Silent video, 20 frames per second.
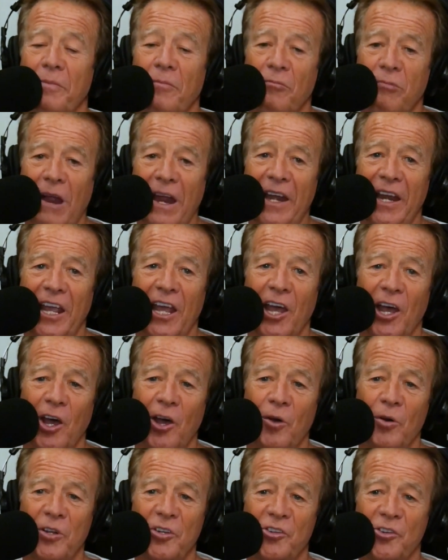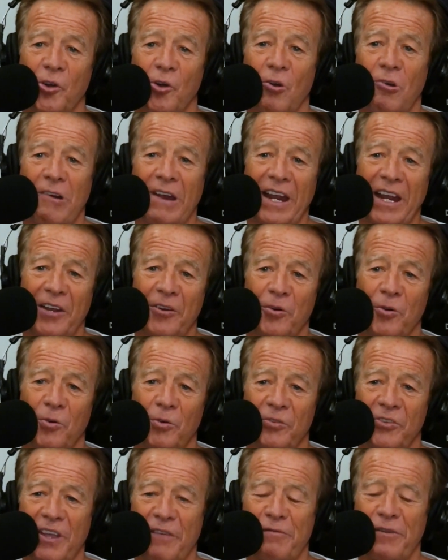radio and touring and
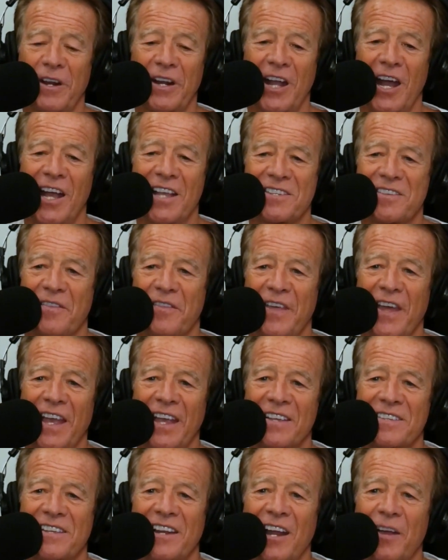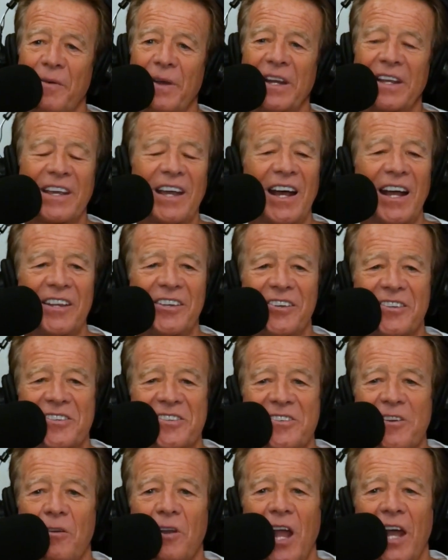all different kinds of things. And I went, God, you're
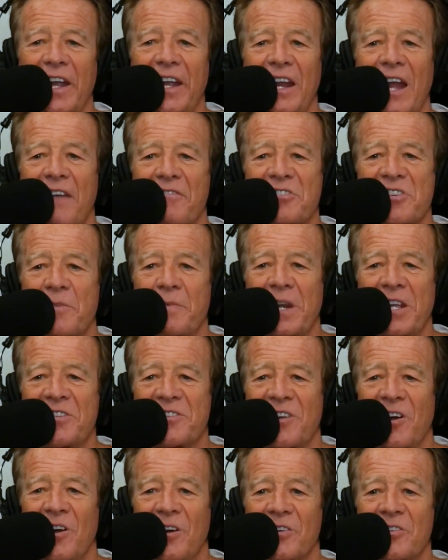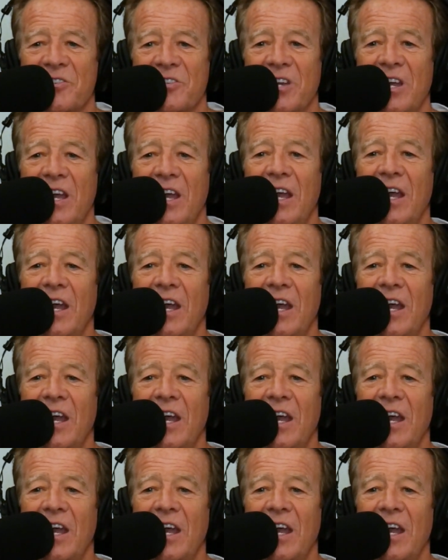so lucky to have so many songs.